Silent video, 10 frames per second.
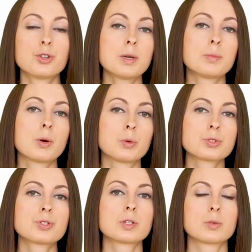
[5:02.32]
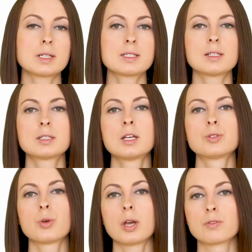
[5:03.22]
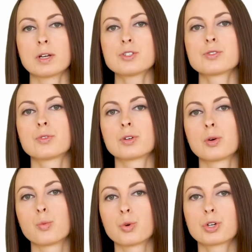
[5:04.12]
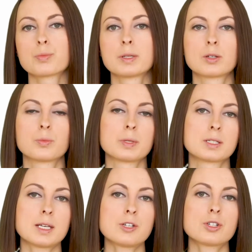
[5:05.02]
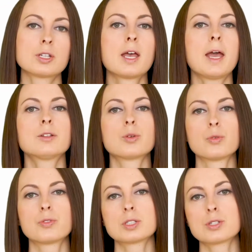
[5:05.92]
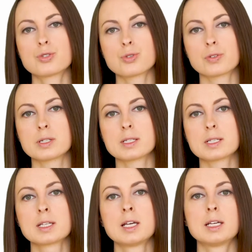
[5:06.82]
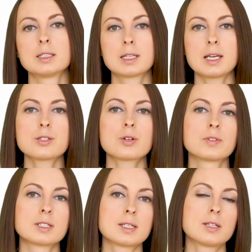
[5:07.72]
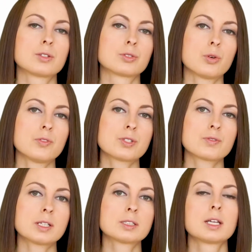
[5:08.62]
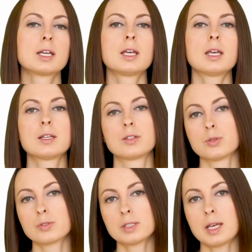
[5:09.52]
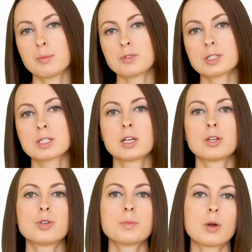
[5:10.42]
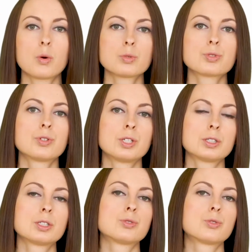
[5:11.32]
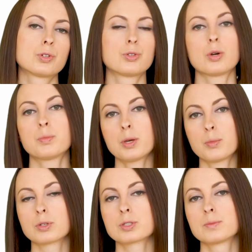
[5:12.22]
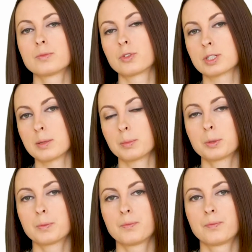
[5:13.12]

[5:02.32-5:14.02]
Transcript: you may be also requested to arrange for workman compensation and office insurances. In case of a standard office rent in the Northern Emirates, you may also need to renew a PO box, for example.